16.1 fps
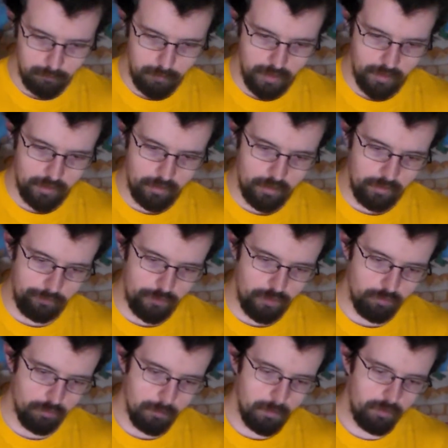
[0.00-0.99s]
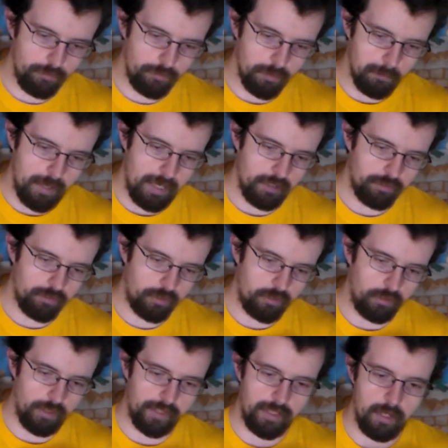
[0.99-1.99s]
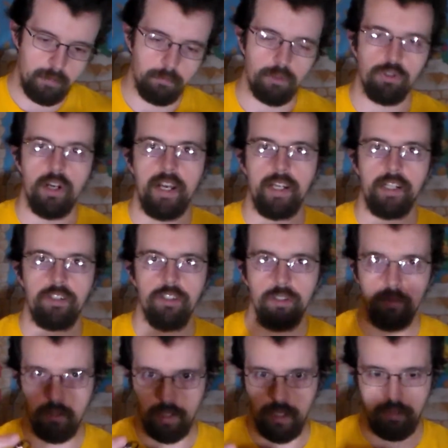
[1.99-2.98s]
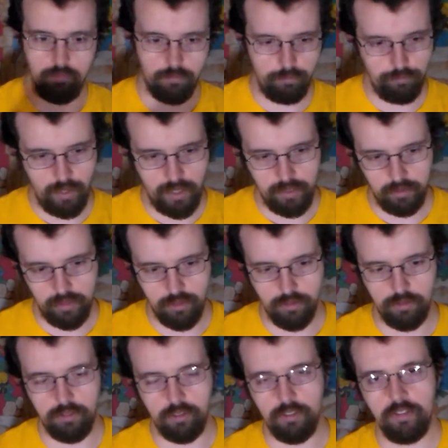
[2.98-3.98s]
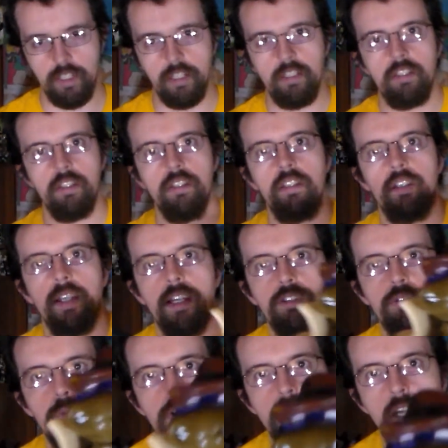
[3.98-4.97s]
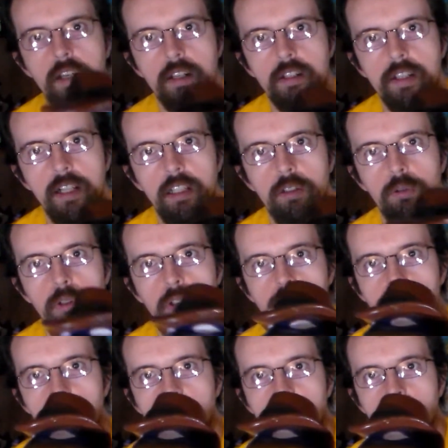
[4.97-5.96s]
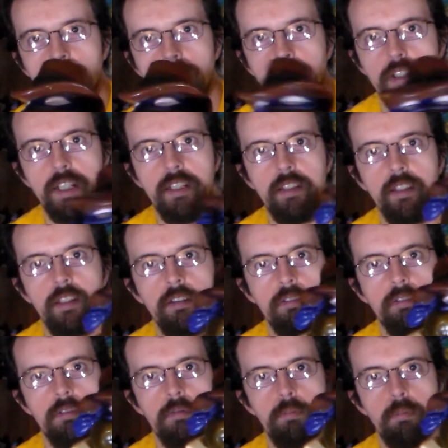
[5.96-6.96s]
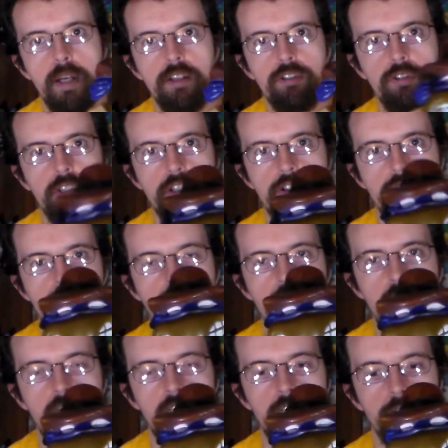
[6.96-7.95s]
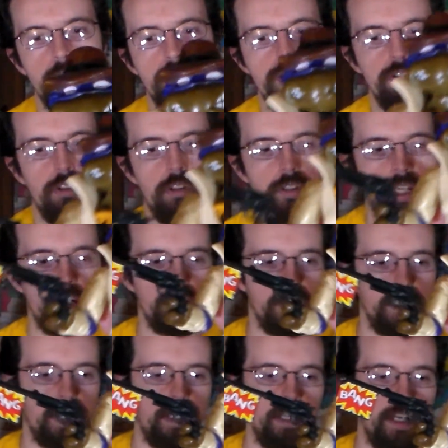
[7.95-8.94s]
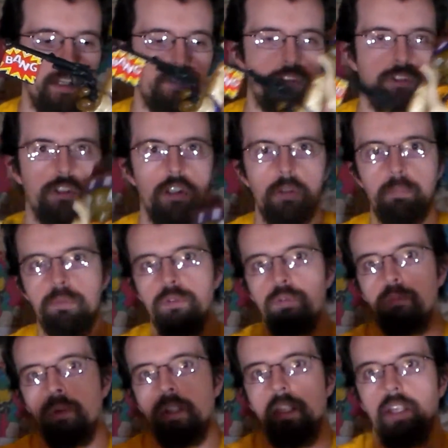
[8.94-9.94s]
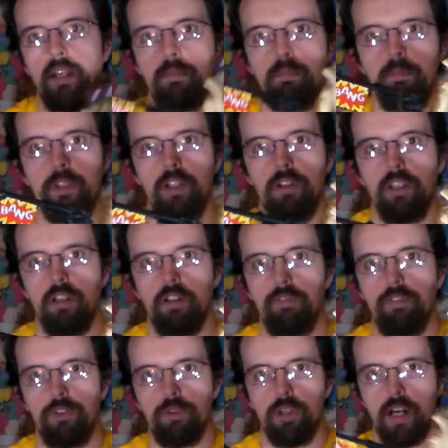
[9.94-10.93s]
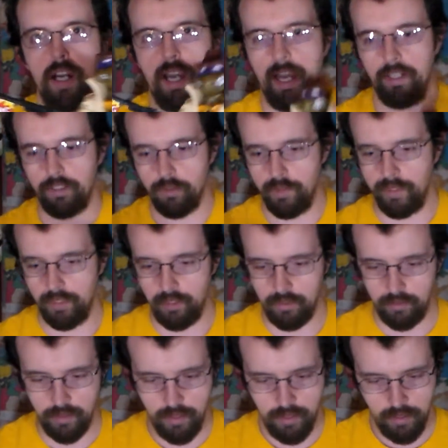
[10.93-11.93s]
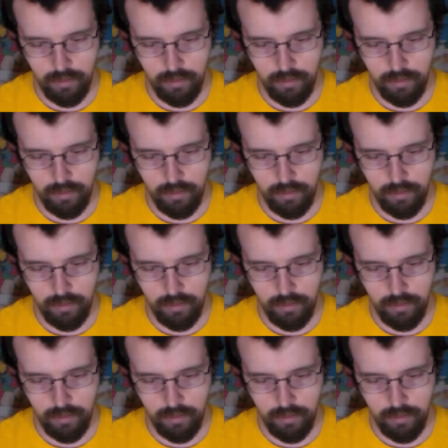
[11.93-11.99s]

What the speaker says: But if you remove the mask, like I'm trying to, and I finally just succeeded, that's what Donatello looks like underneath it. Basically just the original 1988 sculpt with a, you know, little fedora hat going on.